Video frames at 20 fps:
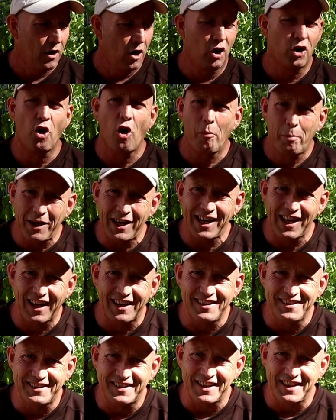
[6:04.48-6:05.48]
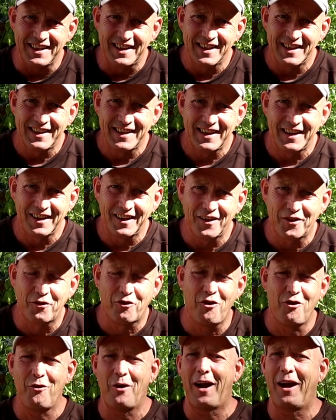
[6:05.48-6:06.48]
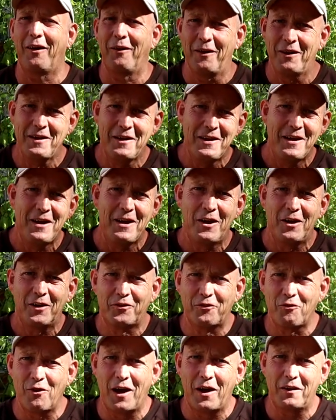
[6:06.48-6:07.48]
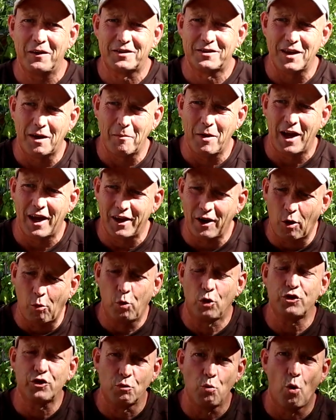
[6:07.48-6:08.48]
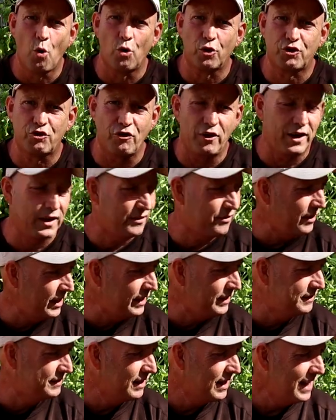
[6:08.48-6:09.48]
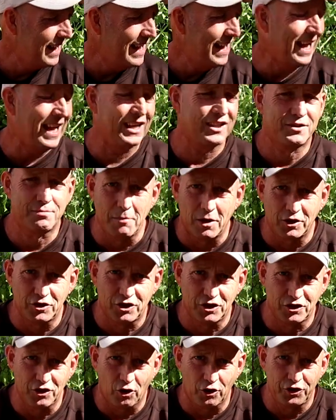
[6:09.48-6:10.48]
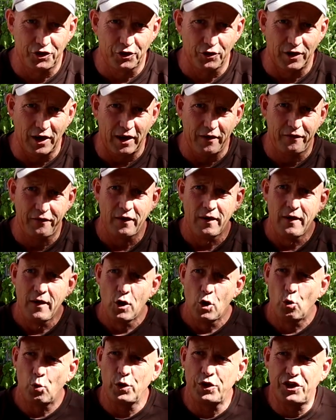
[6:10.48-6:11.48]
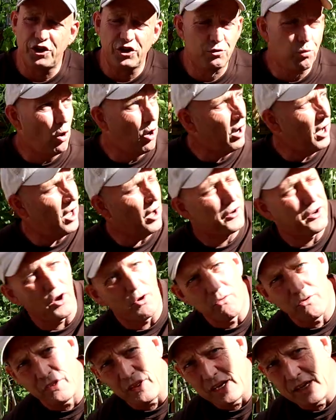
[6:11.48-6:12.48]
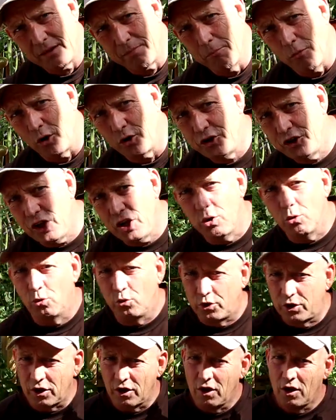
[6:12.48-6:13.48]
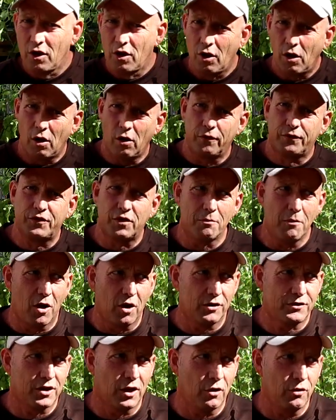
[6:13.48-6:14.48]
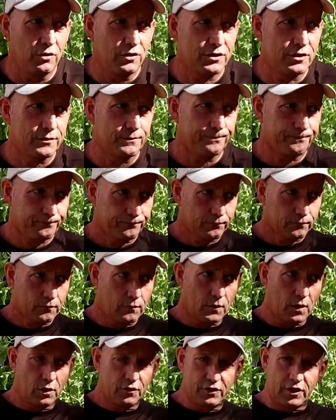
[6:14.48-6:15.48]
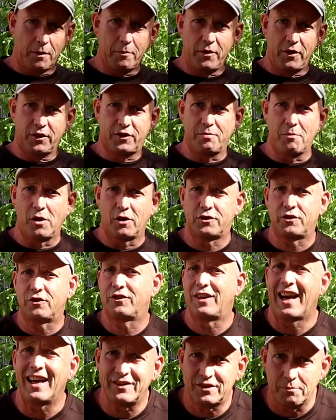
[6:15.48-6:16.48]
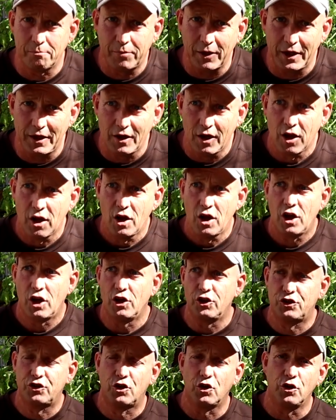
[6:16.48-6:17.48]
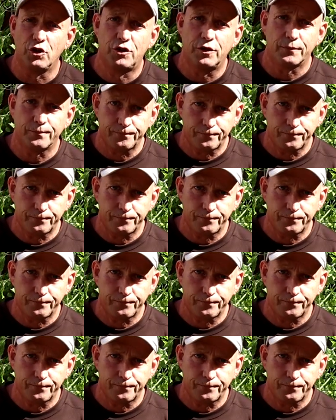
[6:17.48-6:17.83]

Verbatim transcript: I got a bit lazy uh, throughout, throughout the summer, and I wasn't watering things as much as I should have, which is why I don't think my yield of tomatoes, some of the tomatoes, hasn't been as good